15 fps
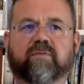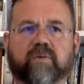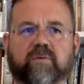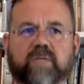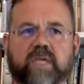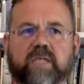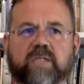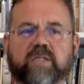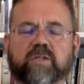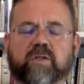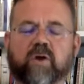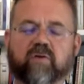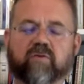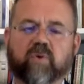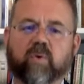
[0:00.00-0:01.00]
foundation
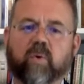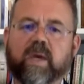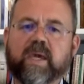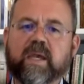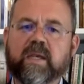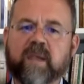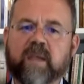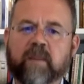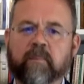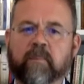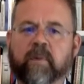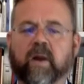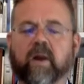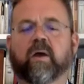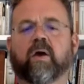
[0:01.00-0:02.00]
of quite a
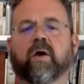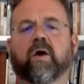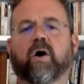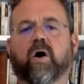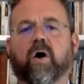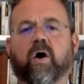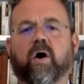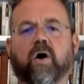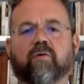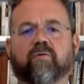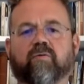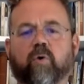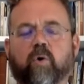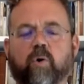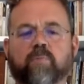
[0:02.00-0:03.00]
number of
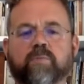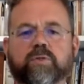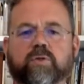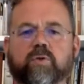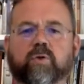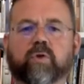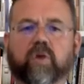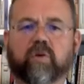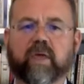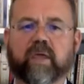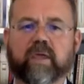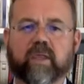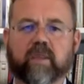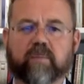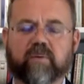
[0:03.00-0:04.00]
homeschool
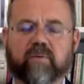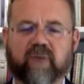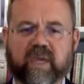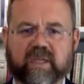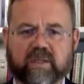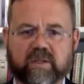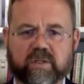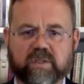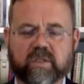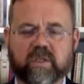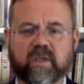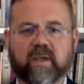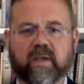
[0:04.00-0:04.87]
curricula providers.